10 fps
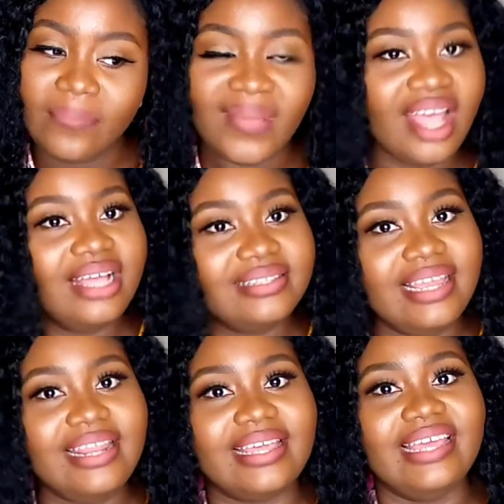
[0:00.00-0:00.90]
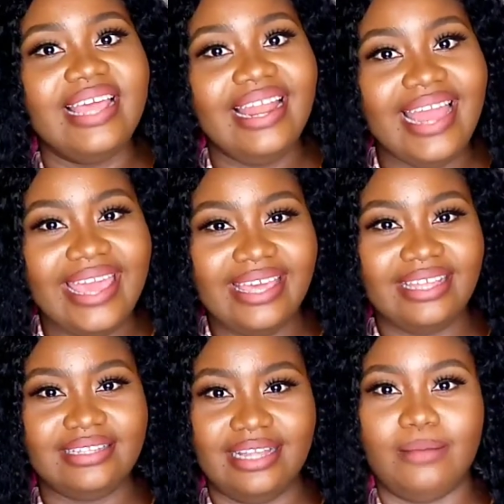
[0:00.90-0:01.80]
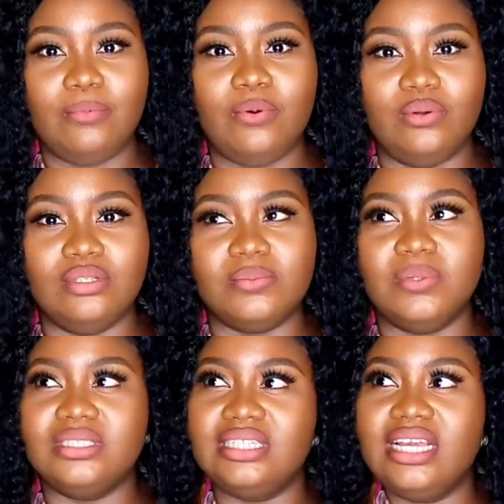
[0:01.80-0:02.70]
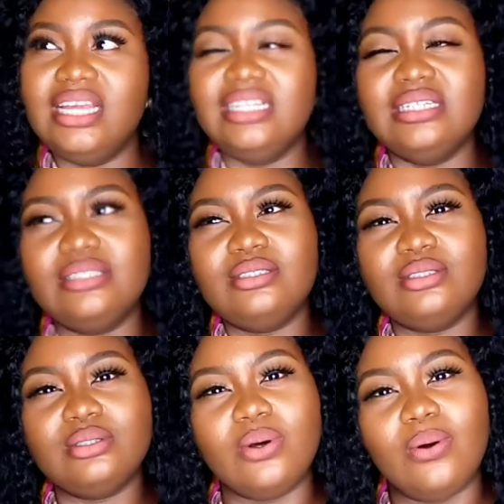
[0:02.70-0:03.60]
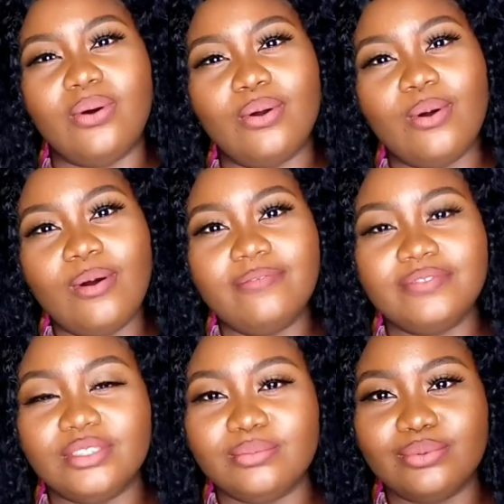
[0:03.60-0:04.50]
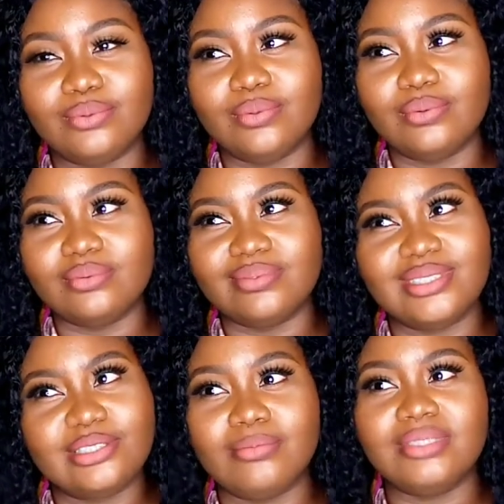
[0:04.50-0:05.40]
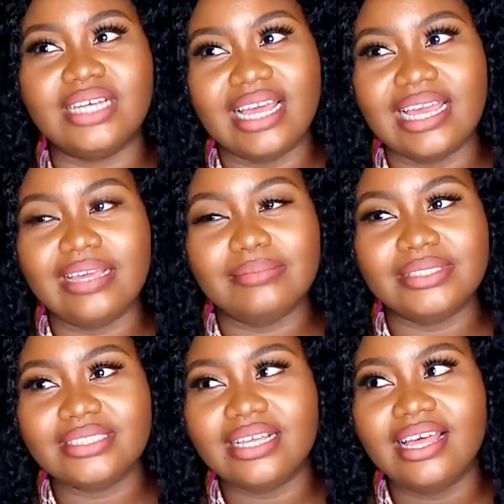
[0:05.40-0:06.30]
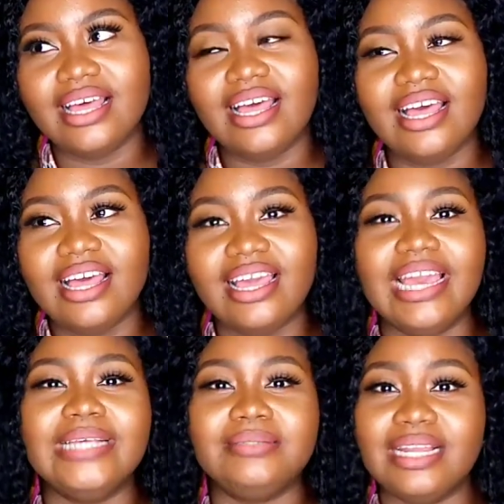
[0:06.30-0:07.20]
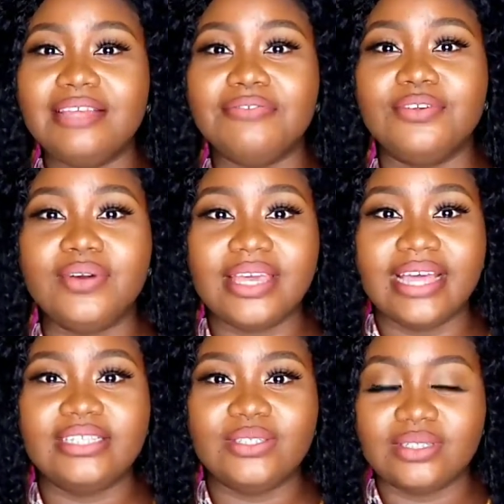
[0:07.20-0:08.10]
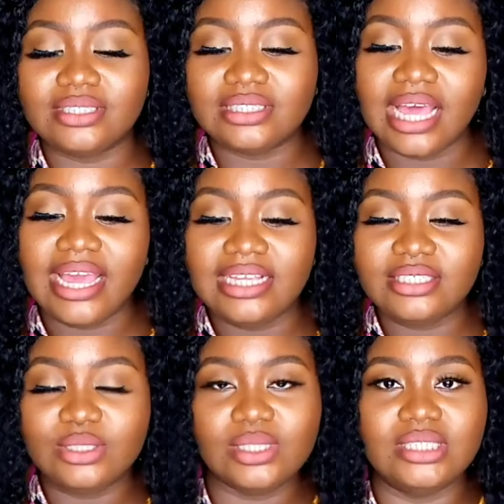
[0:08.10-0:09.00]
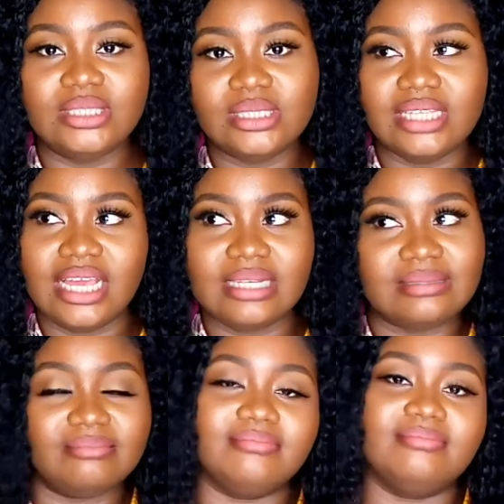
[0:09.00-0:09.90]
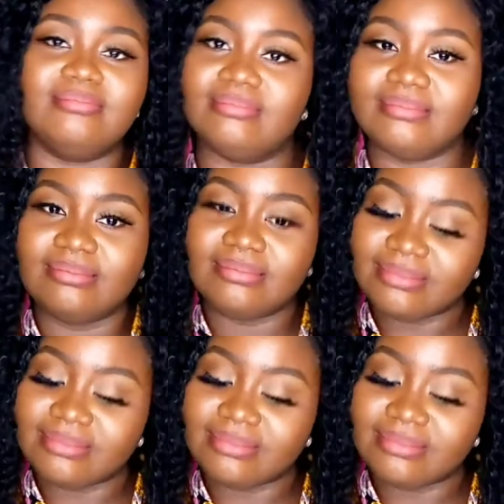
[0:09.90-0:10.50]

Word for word: Then again, I like tampons, but then it's so uncomfortable sometimes, especially if you don't get your size. So it's just like, mm, mm, mm